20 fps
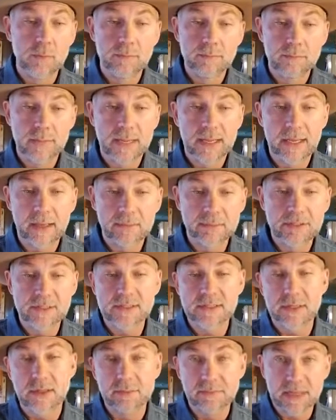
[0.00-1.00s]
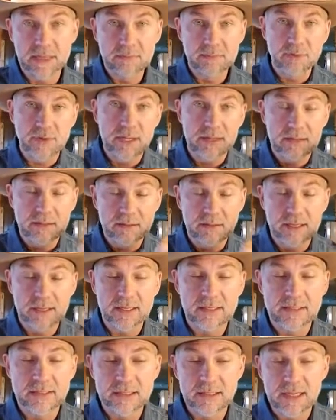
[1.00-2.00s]
may help to stop bad breath,
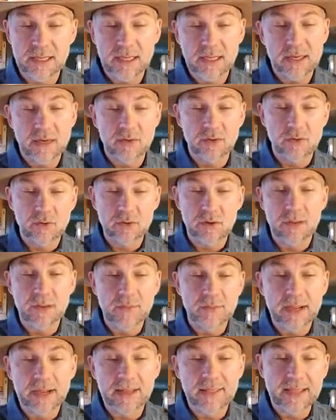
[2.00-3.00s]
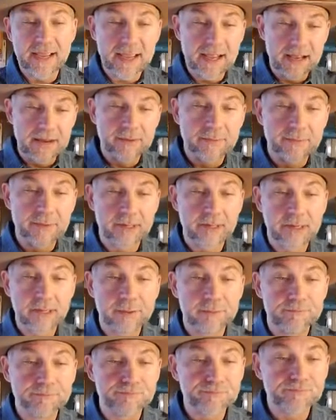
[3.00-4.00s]
like I said, or on the back of the hand, lick
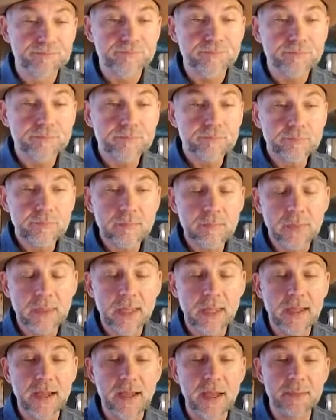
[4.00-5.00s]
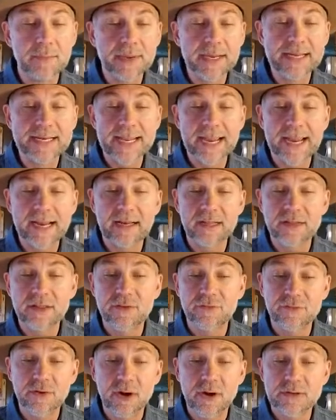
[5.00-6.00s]
it. Inhaling
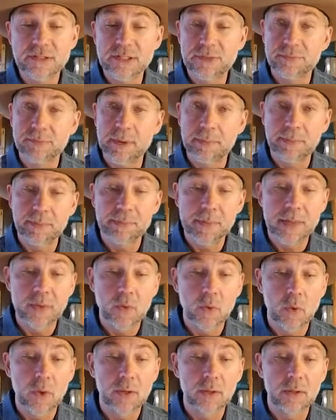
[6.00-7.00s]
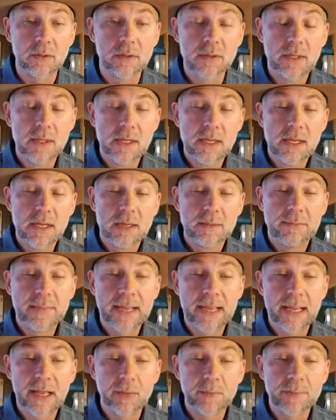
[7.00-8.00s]
the fragrance of peppermint oil
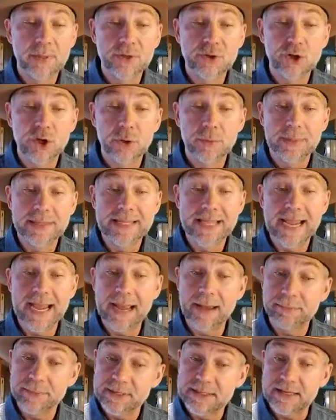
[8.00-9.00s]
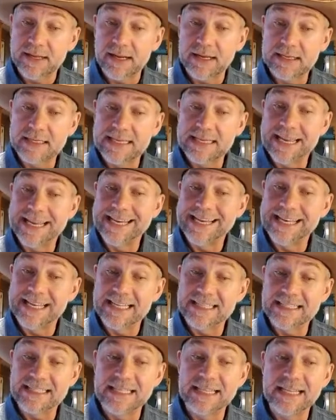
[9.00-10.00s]
may help in curbing the appetite and
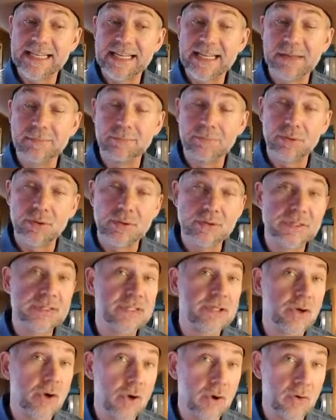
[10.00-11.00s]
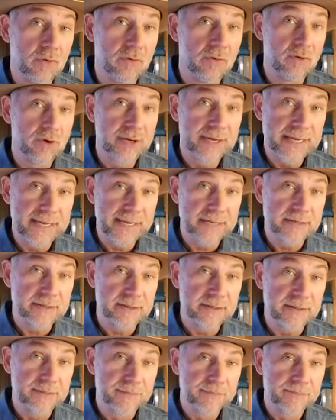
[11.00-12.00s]
lessen the impulse to
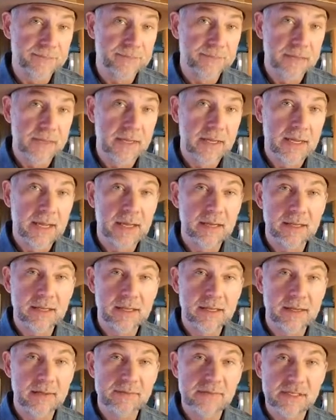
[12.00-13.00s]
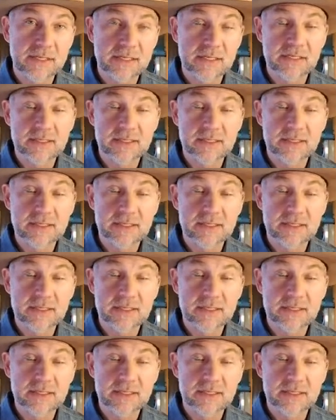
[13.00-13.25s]
overeat. It gives